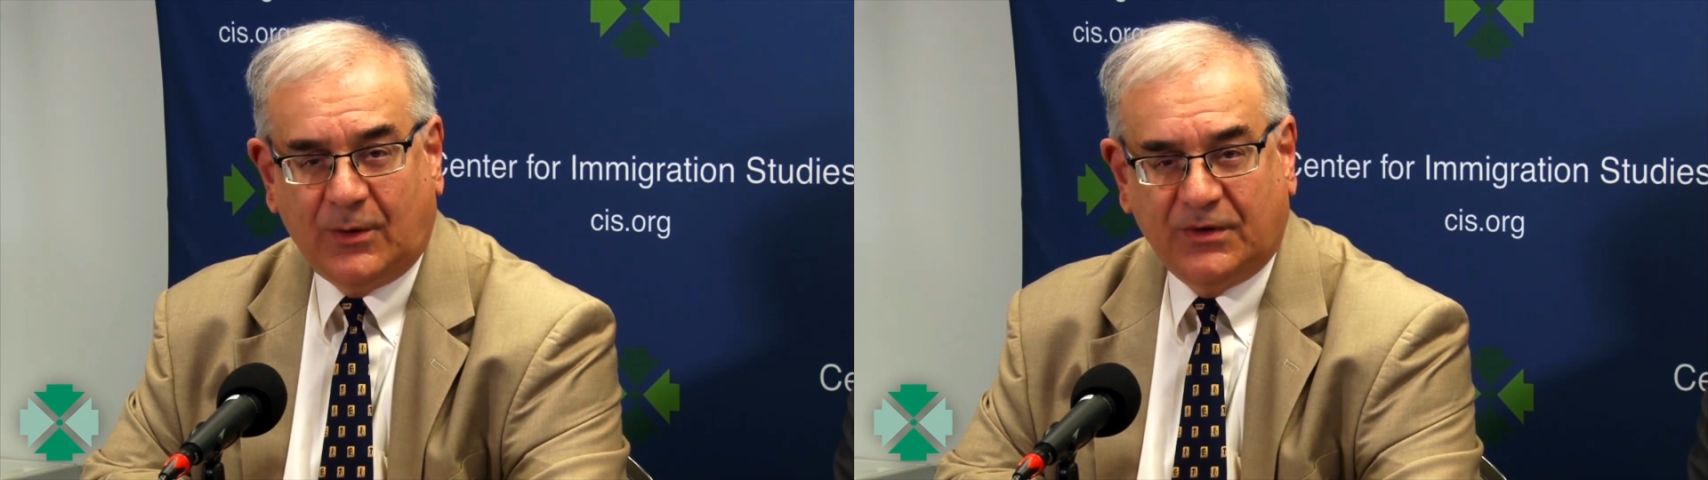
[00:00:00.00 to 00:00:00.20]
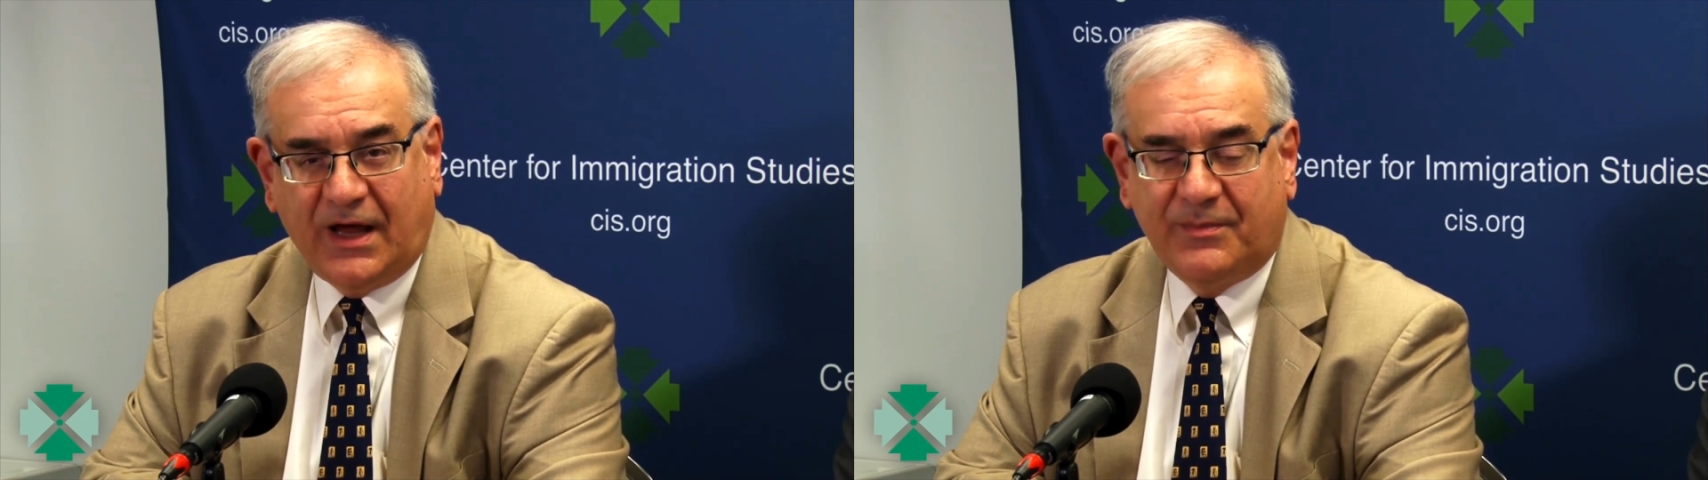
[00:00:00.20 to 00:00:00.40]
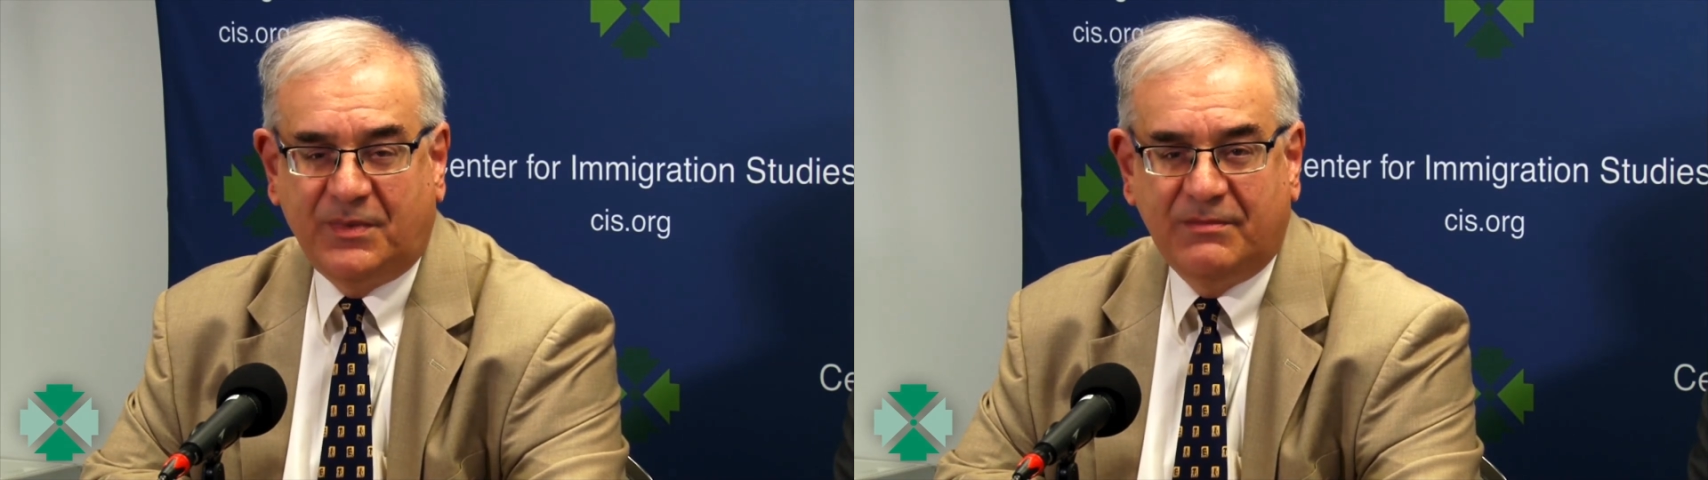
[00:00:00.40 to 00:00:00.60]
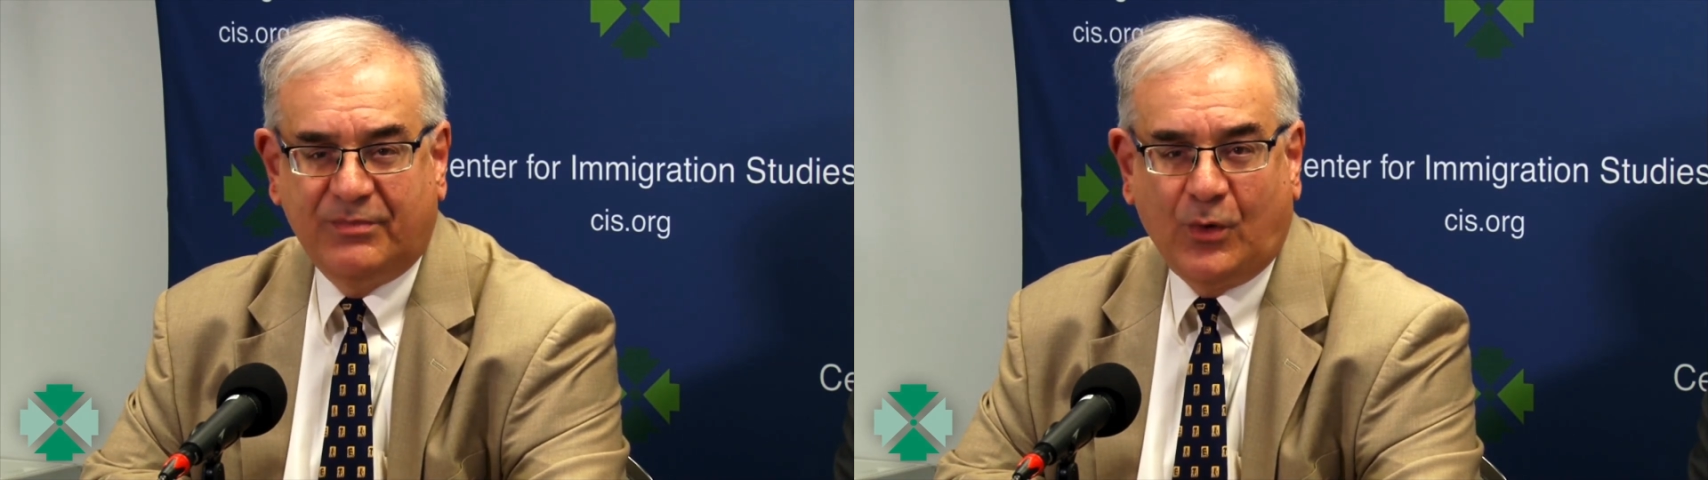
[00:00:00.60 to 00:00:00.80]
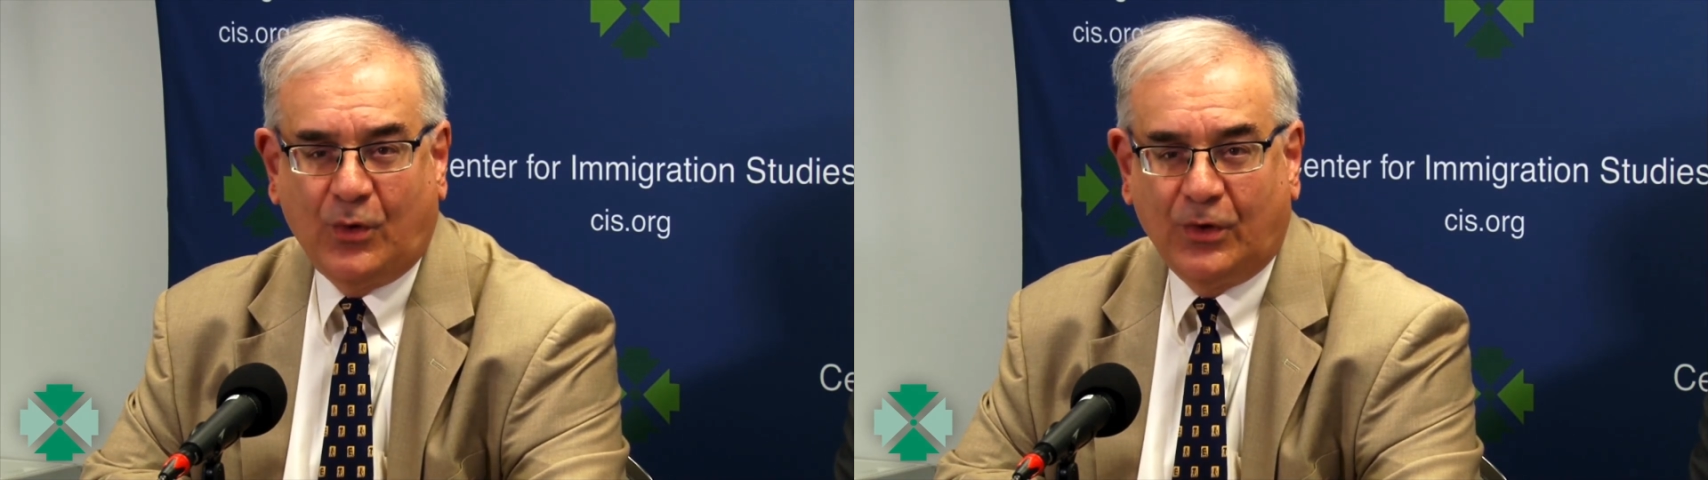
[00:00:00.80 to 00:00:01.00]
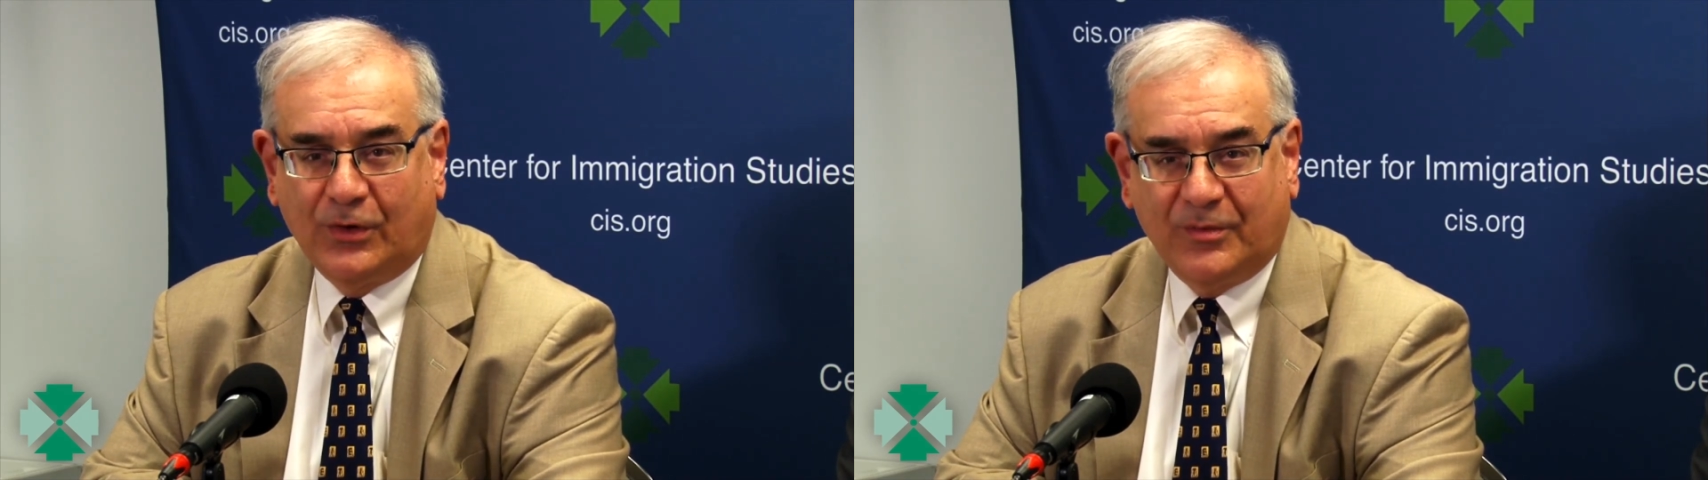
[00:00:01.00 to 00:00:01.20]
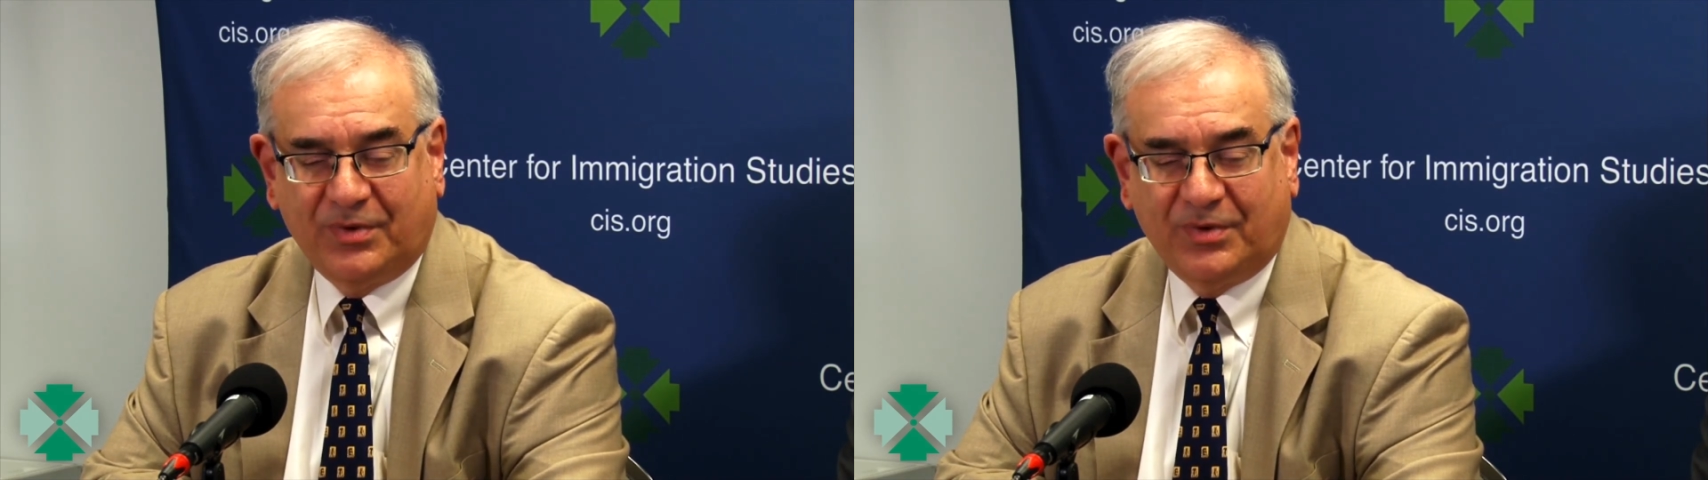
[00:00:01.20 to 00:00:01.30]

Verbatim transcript: I will not be bored or